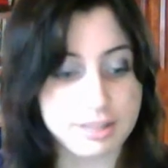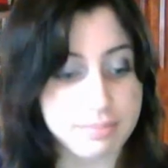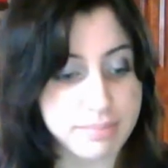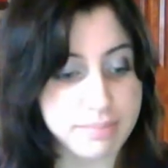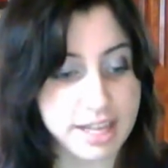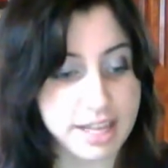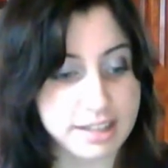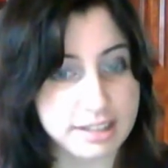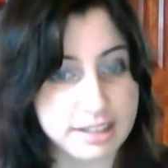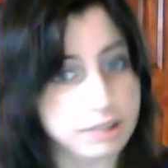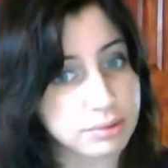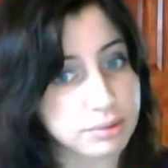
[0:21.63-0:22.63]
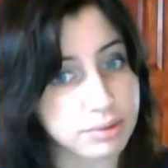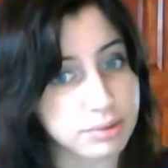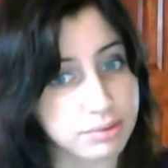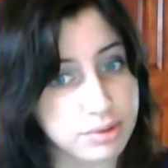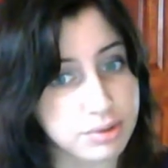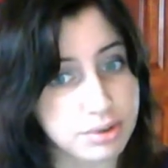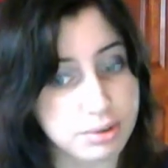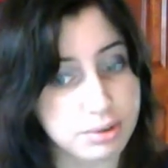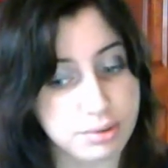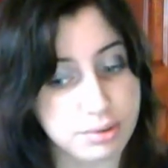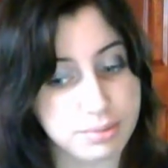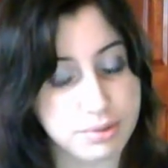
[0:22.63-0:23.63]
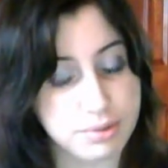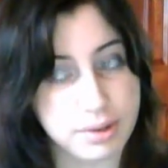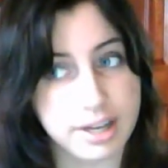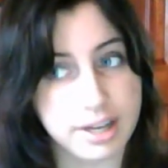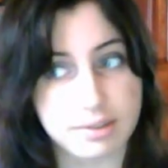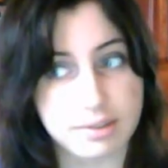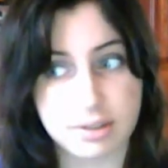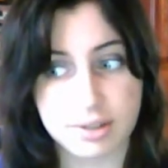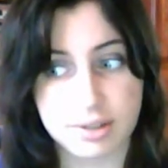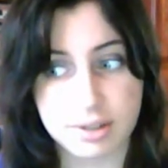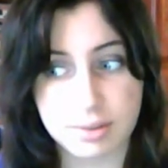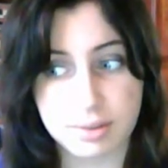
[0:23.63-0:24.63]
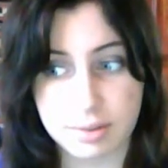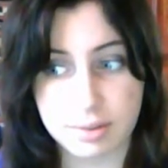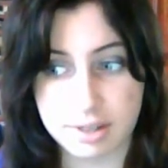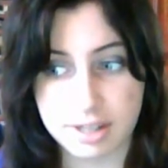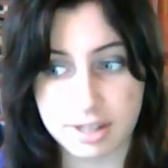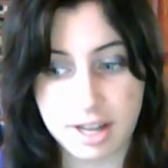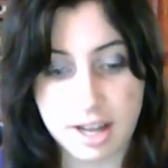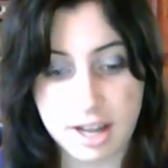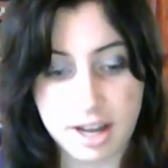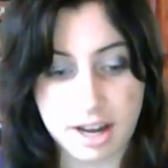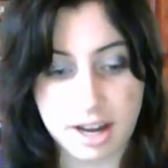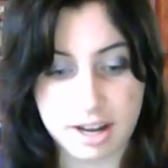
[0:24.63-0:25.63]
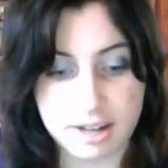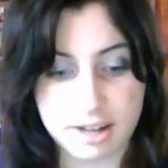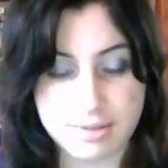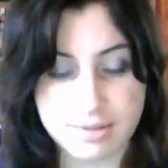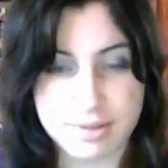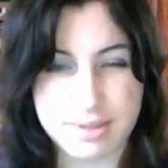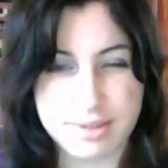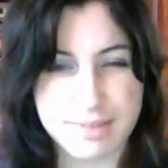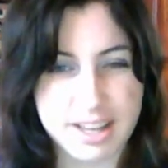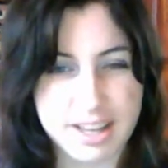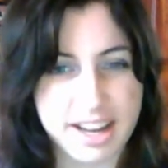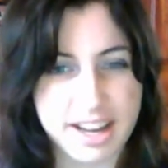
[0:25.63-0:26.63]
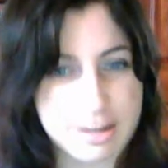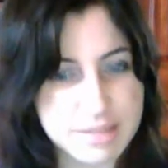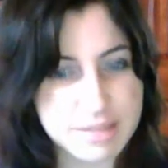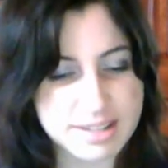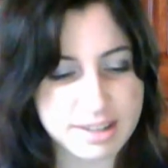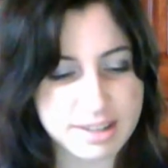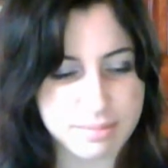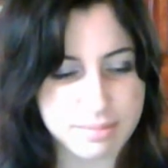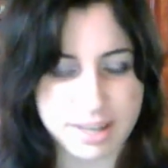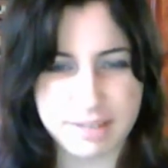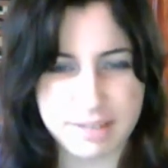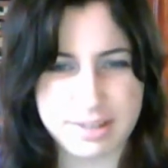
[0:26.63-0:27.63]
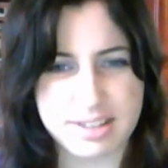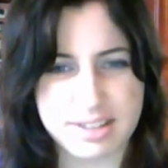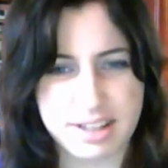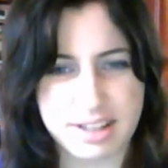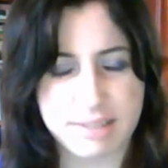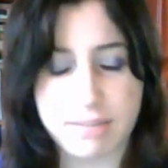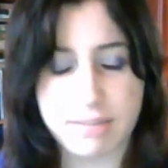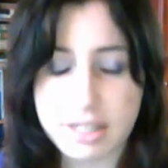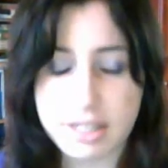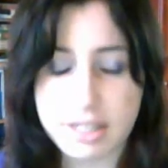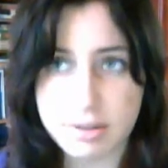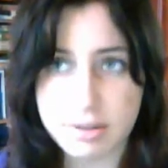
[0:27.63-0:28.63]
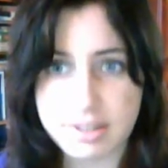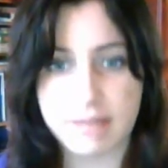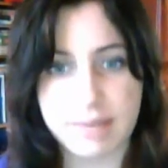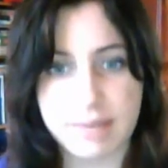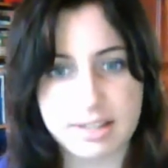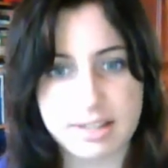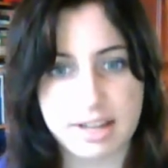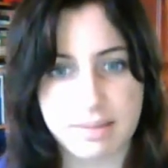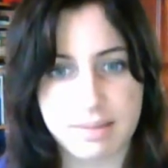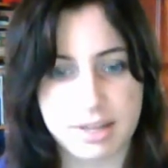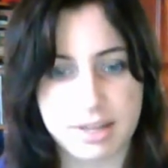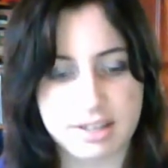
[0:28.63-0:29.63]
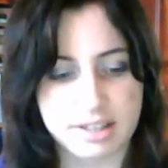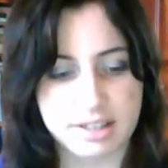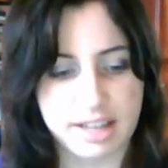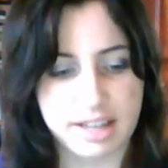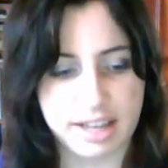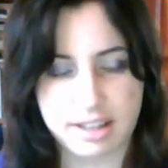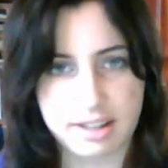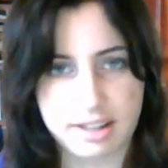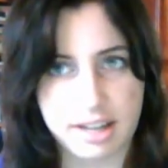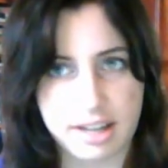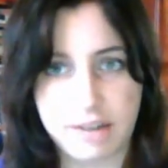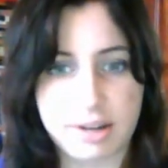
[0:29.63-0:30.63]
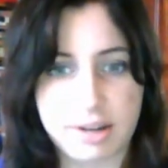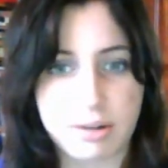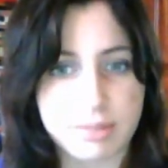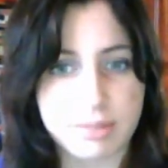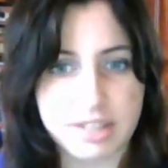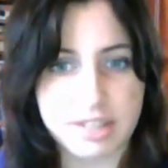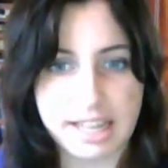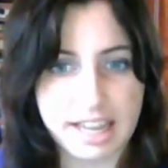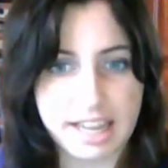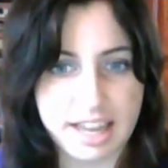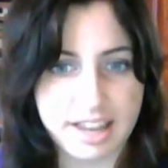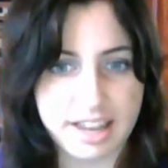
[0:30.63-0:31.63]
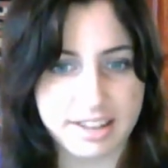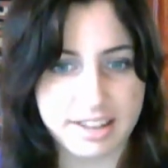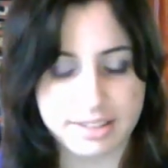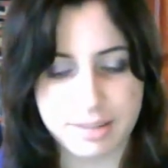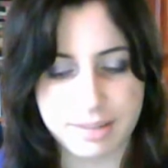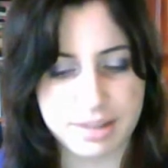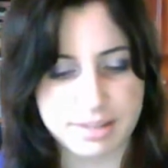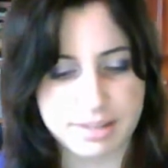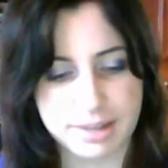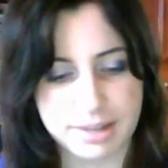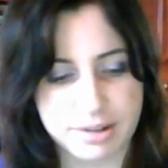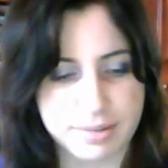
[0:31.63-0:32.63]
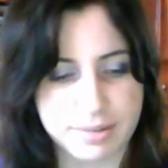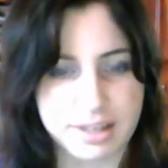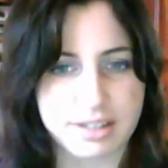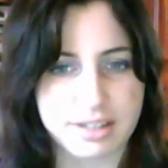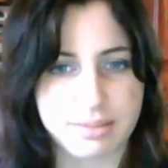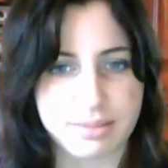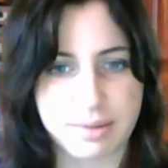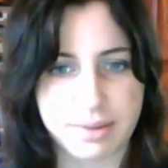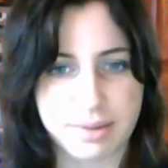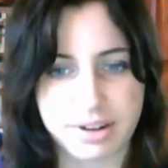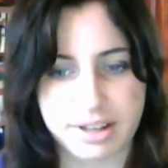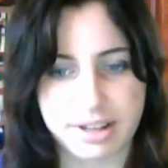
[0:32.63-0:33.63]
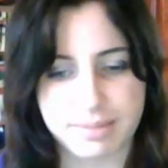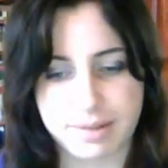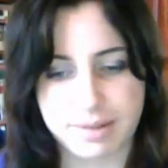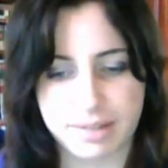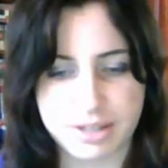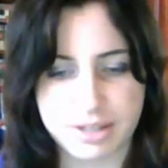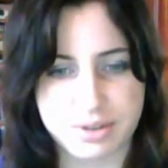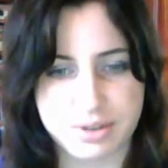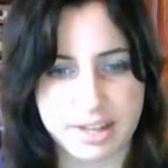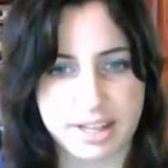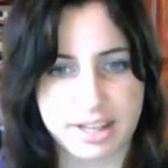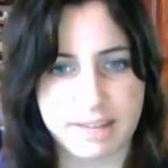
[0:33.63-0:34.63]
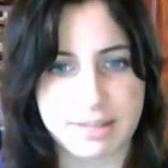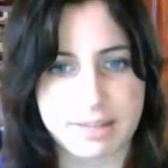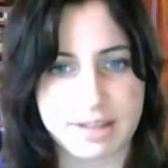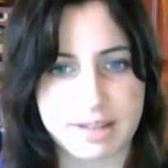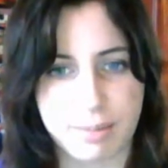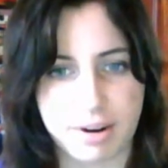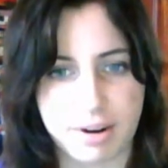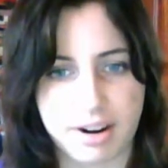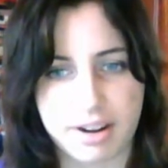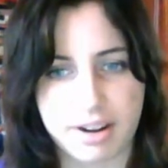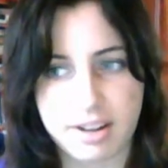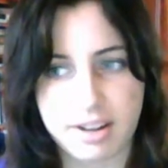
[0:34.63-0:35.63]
make a little review before I have to go to school. School's been kind of busy. Monday, Tuesday, and Wednesday I'm there till I don't get home till 8, and then by the time I get home I gotta do my work, get my lunch ready, have my supper,